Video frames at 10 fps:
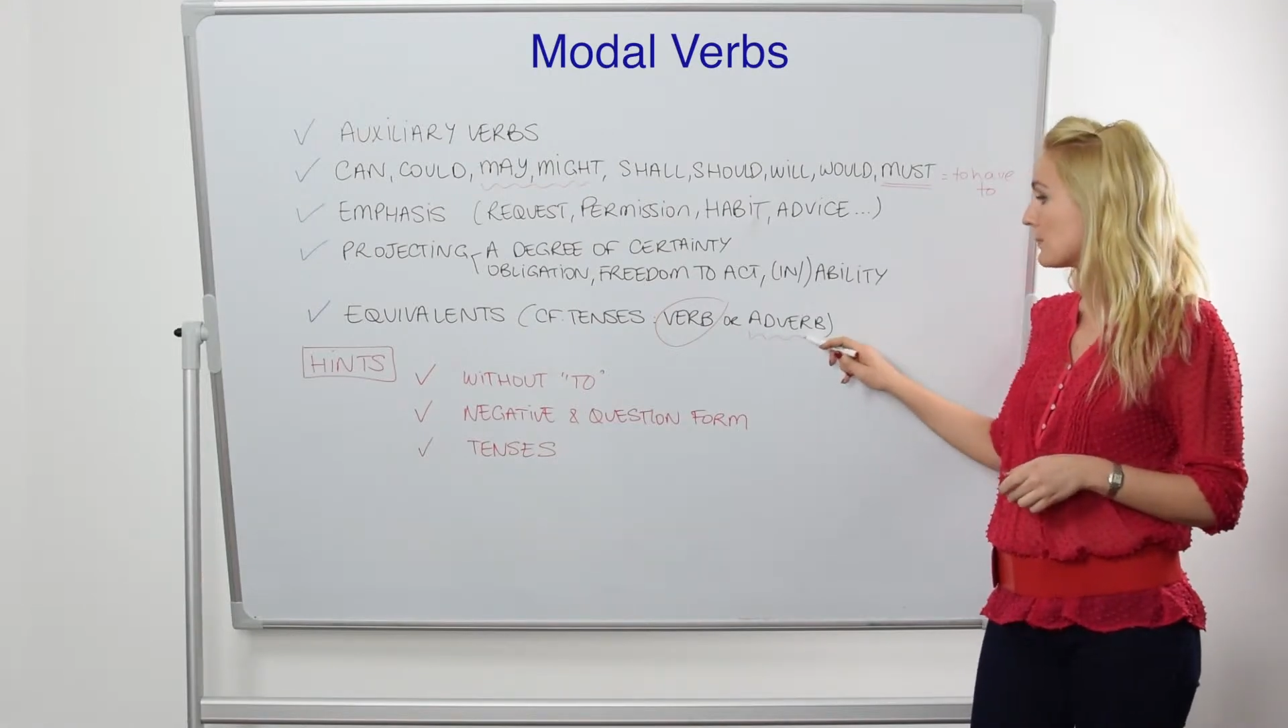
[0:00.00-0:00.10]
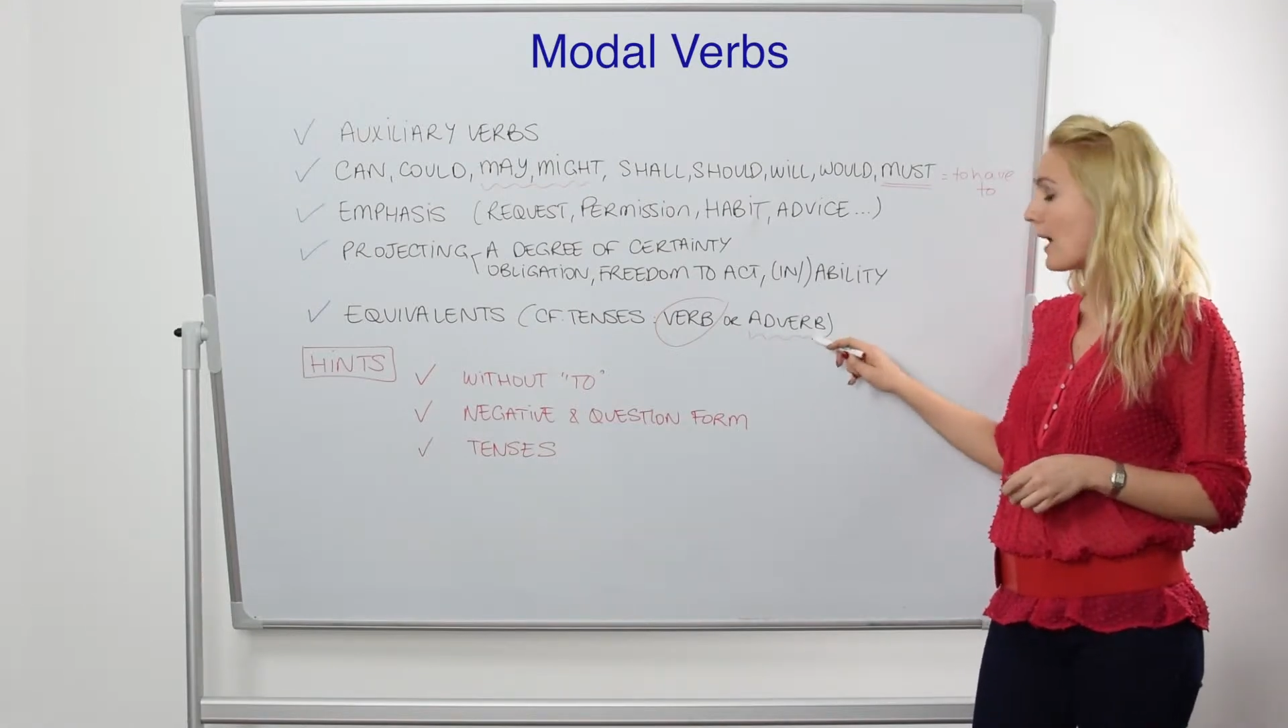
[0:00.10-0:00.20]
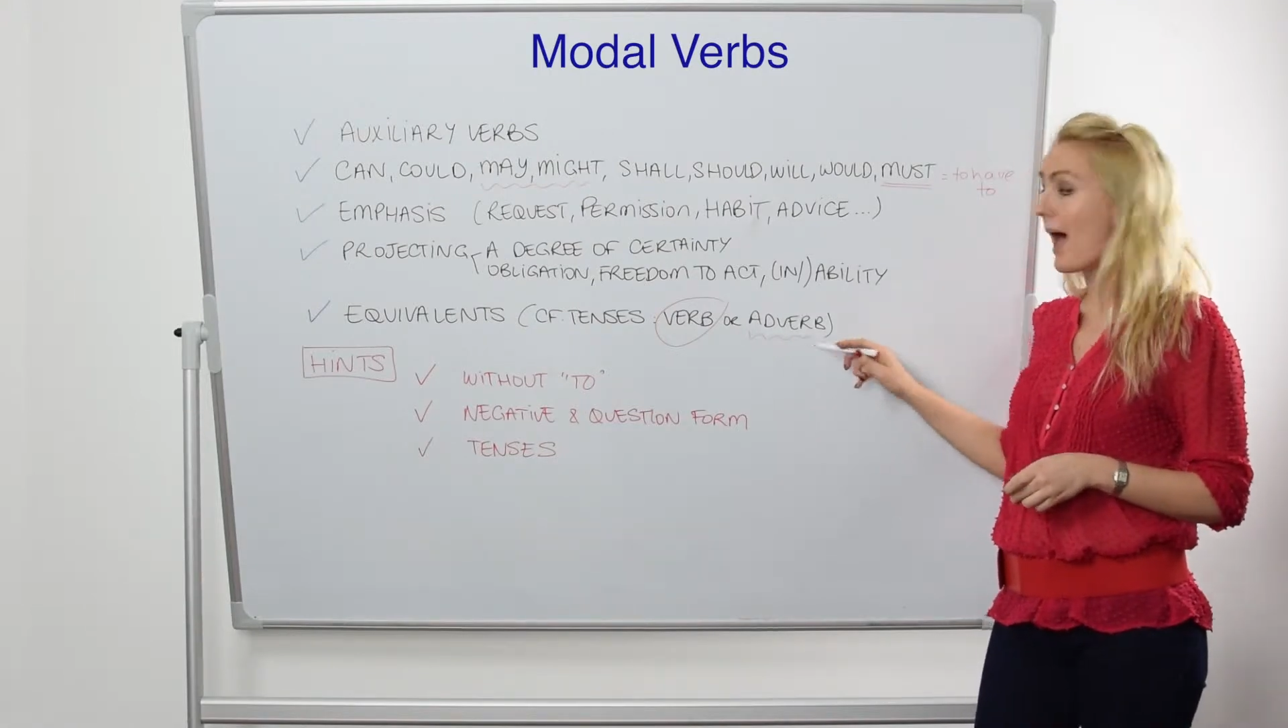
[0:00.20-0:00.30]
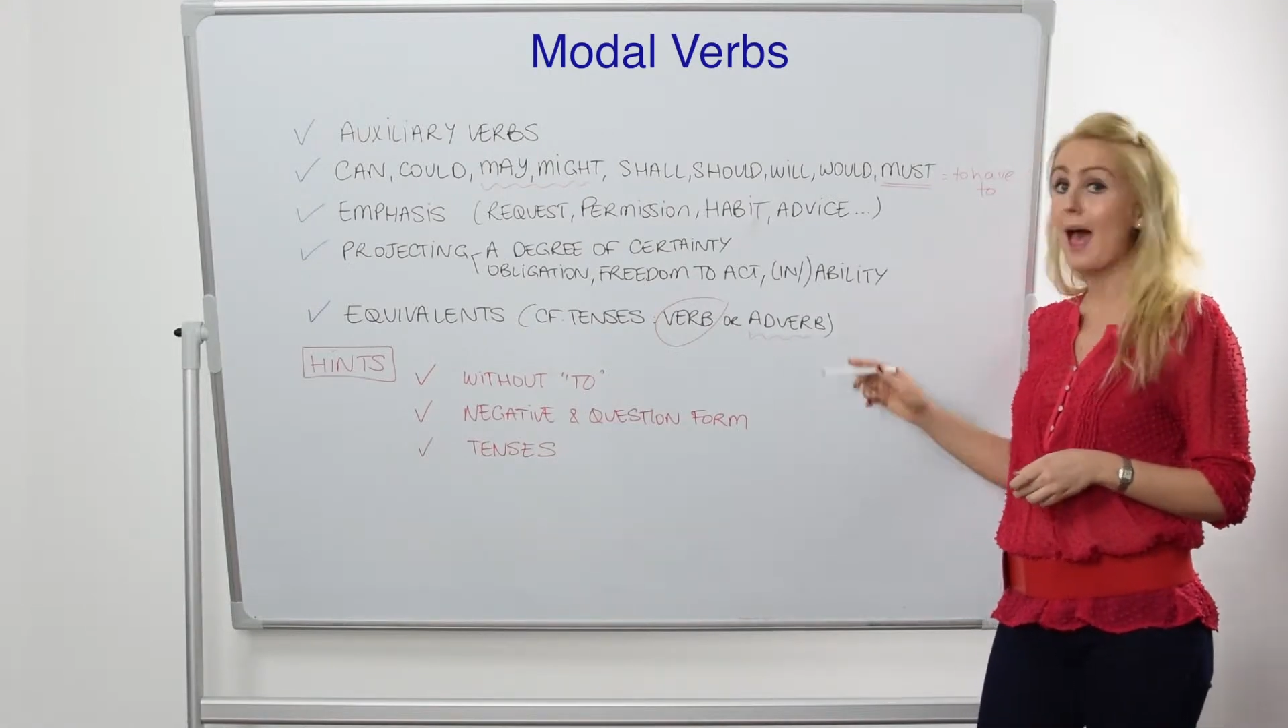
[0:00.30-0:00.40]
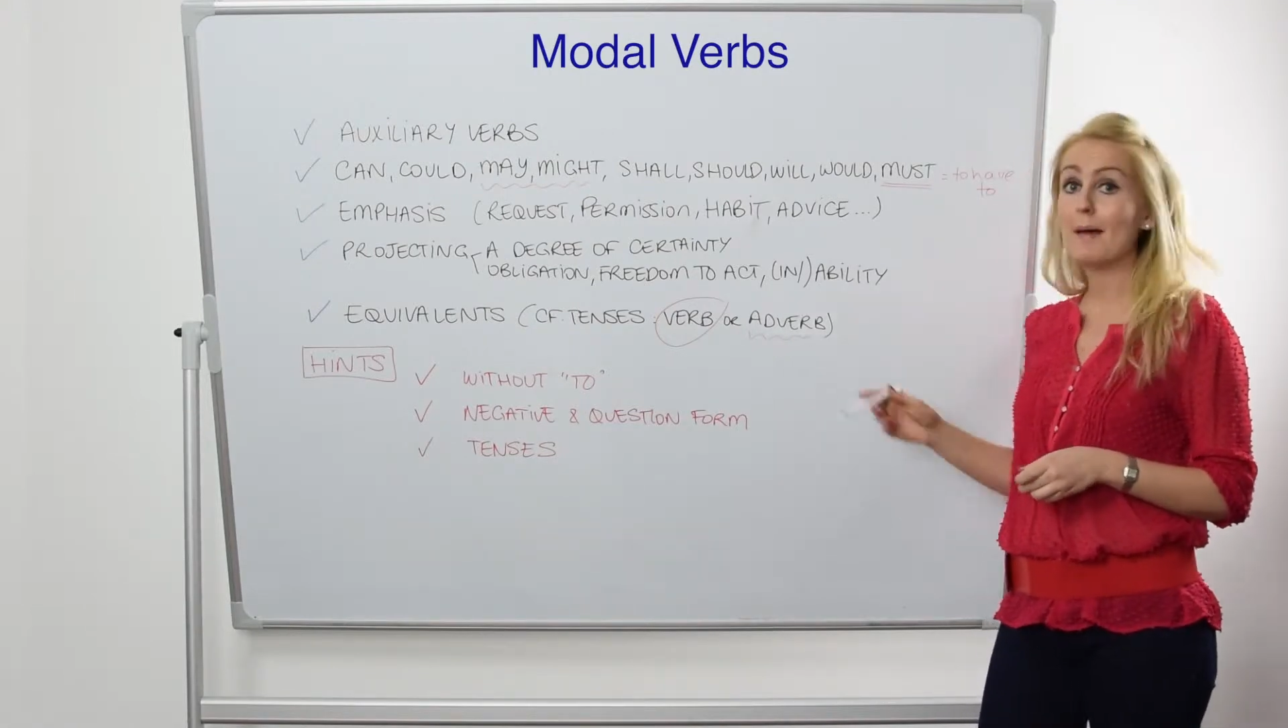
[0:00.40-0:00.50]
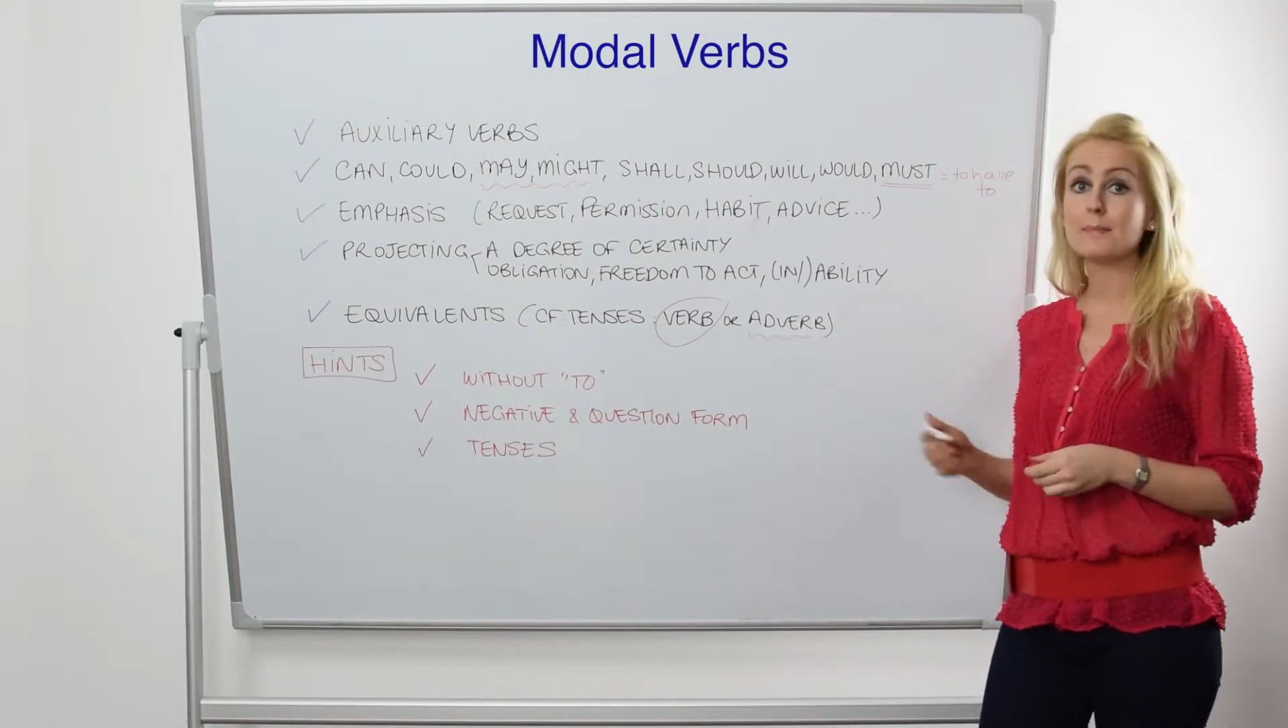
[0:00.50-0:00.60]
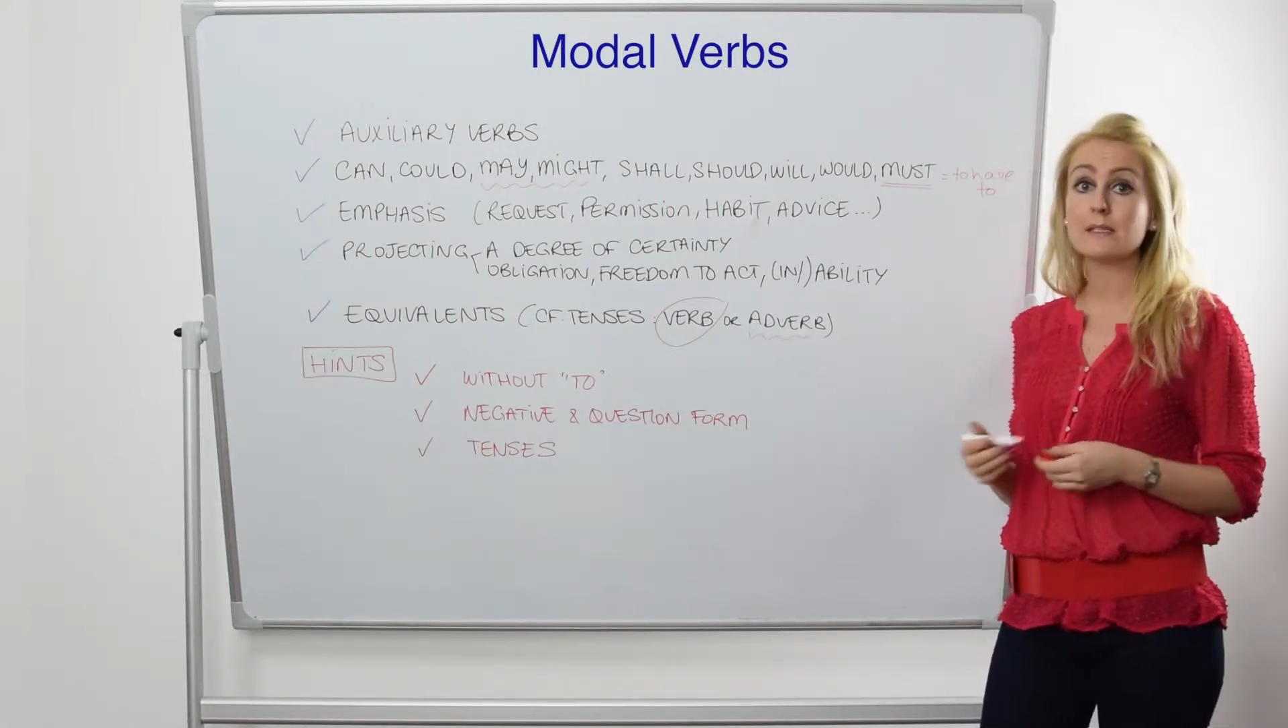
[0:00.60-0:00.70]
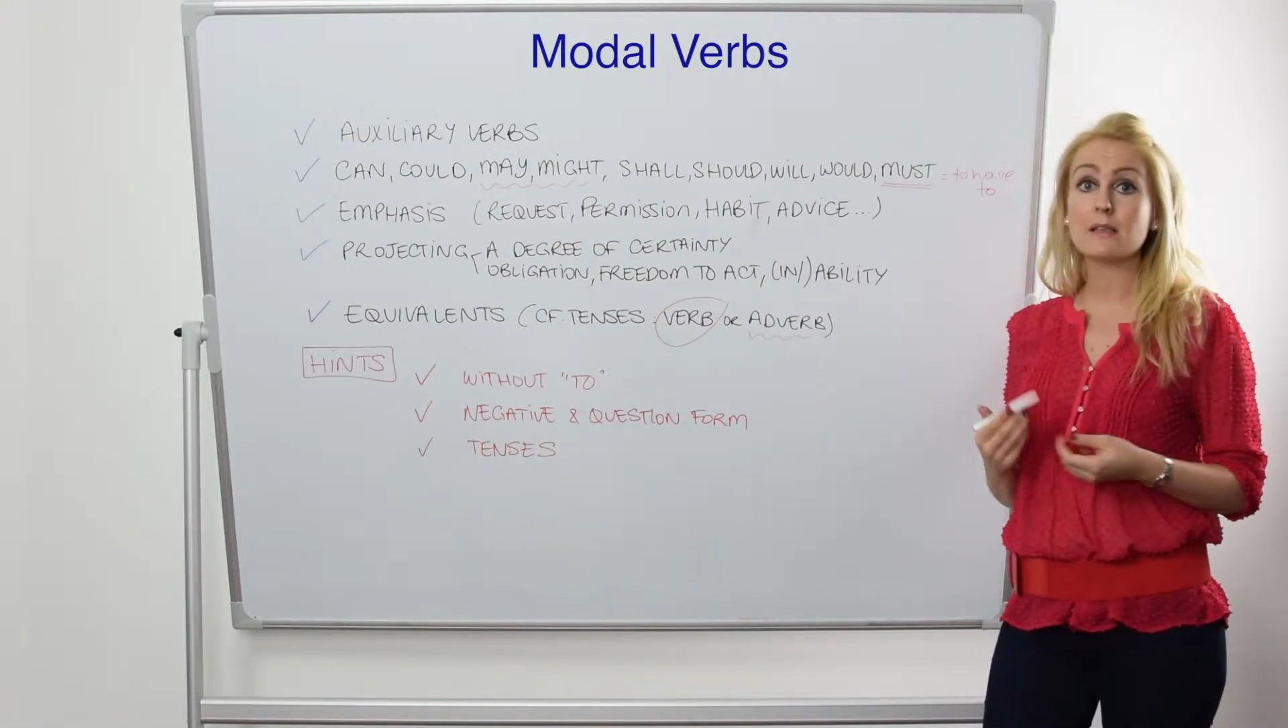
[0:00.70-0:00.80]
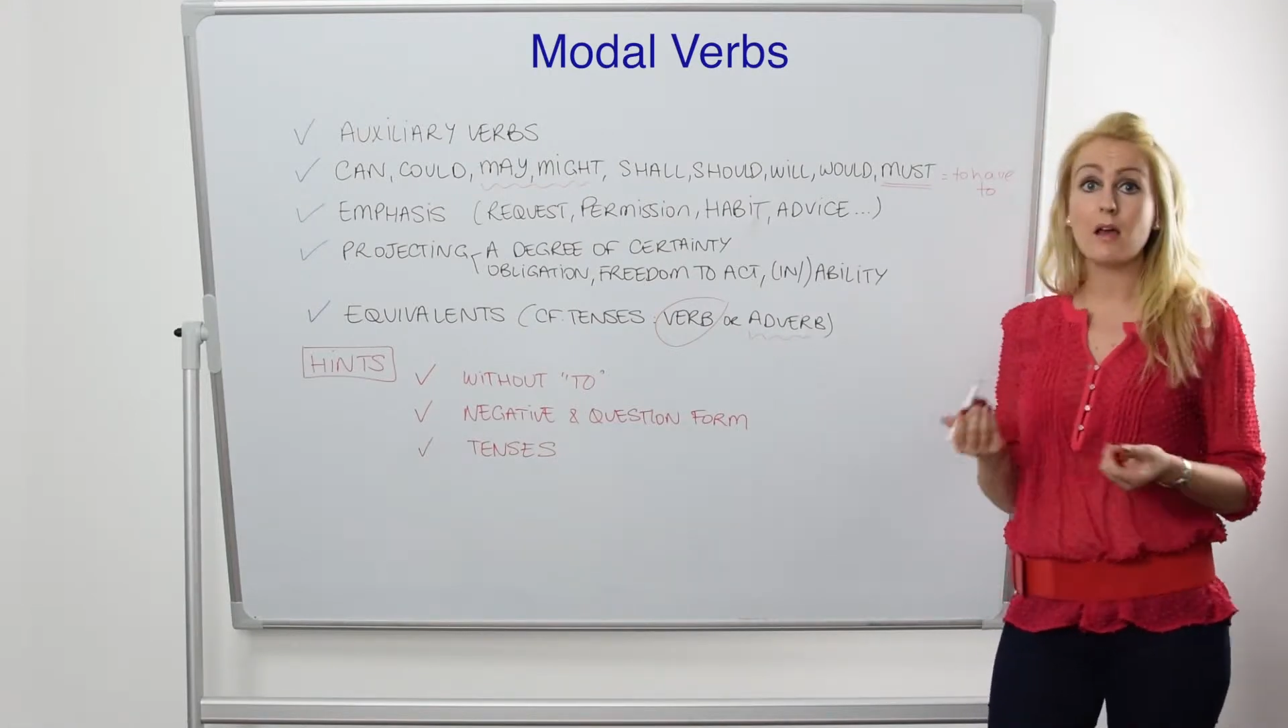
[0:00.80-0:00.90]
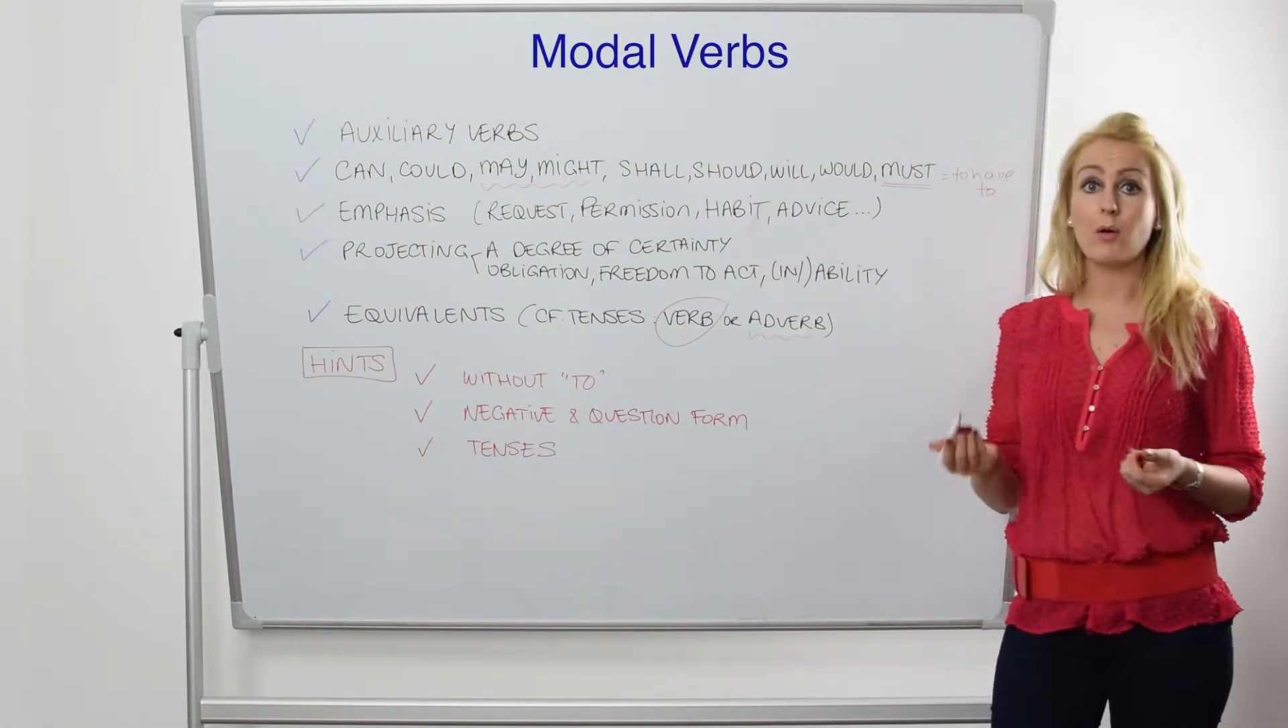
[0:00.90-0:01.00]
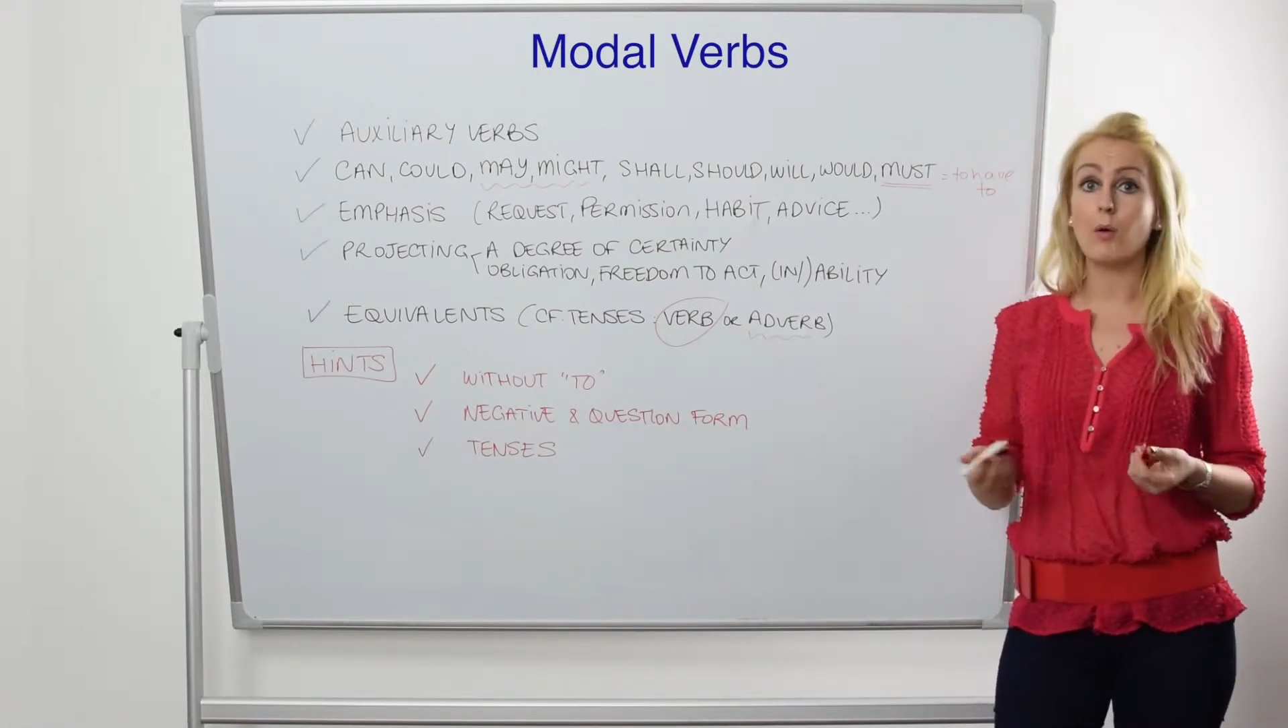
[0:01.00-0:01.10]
perhaps,